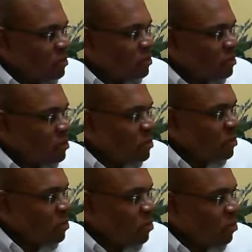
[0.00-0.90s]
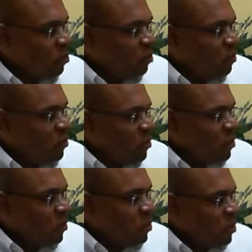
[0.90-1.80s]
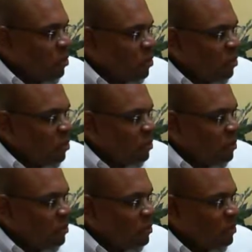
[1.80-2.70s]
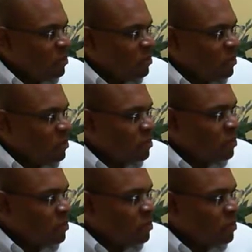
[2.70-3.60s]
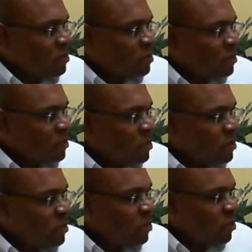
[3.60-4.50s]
[no speech]